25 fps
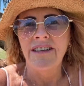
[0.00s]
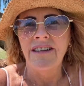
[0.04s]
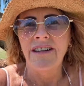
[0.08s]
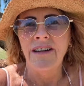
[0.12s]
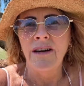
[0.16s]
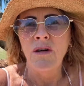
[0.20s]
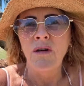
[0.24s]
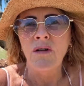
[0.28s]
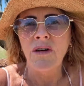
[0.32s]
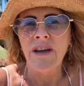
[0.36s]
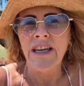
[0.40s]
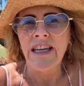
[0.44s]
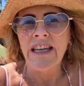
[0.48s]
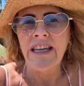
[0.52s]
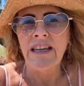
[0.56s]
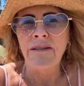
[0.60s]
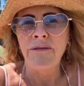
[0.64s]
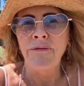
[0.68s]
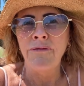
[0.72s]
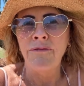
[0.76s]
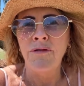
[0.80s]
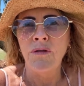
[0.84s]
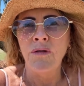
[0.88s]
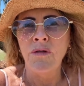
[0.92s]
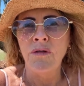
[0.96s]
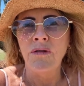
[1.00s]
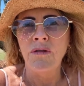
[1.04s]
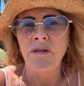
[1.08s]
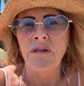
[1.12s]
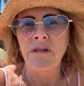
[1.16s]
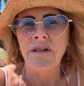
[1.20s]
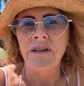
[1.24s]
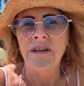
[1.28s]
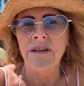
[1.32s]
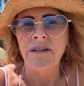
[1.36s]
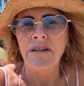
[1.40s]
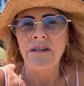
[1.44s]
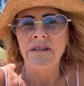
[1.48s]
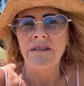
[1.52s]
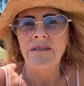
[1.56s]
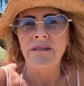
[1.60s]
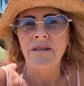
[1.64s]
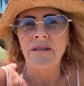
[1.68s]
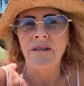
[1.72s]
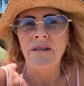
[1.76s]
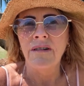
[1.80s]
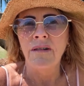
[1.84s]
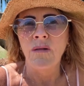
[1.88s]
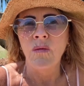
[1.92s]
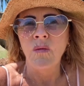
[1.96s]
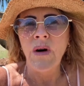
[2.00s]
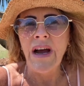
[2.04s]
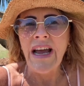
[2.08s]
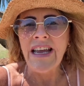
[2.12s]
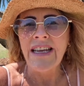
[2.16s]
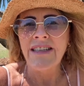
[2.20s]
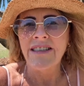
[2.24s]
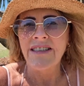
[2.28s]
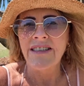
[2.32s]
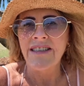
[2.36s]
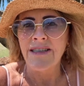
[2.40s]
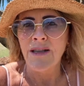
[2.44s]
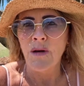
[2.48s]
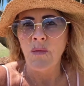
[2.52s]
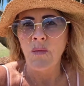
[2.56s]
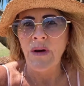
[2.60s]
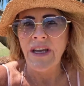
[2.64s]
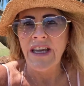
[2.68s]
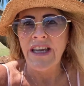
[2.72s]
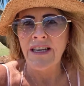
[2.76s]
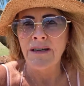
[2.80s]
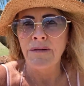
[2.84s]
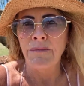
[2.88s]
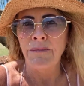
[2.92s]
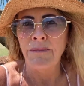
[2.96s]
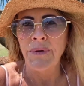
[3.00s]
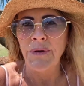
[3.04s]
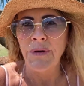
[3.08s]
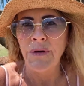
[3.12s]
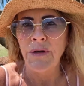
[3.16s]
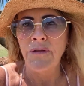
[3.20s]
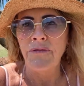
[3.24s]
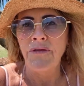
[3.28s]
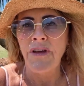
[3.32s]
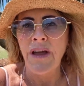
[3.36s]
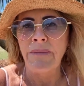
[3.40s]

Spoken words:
looking for ways that we can improve